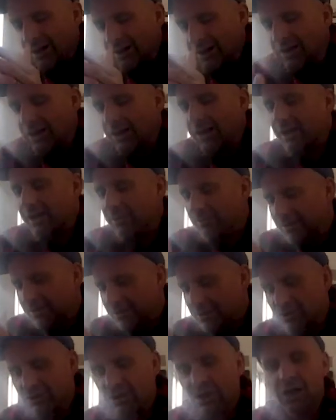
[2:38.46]

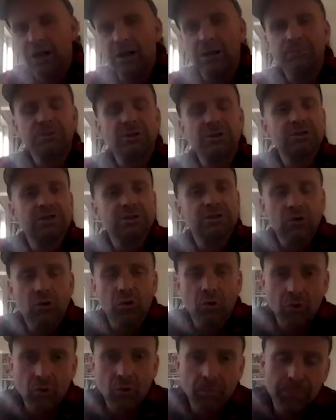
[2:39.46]
climate, jobs. It's this
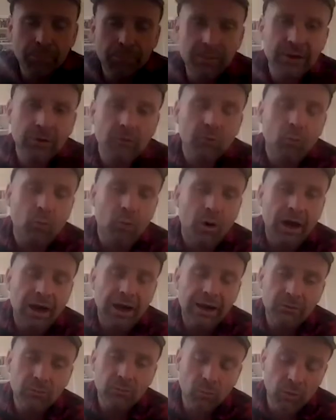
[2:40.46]
whole big
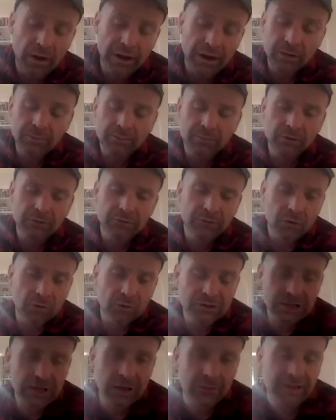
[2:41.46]
wide web of
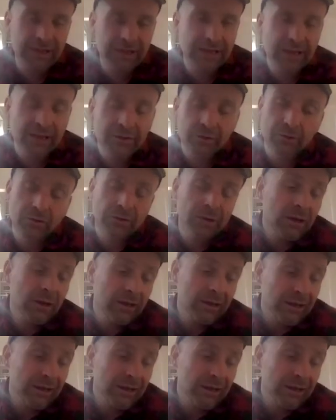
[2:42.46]
folks coming together.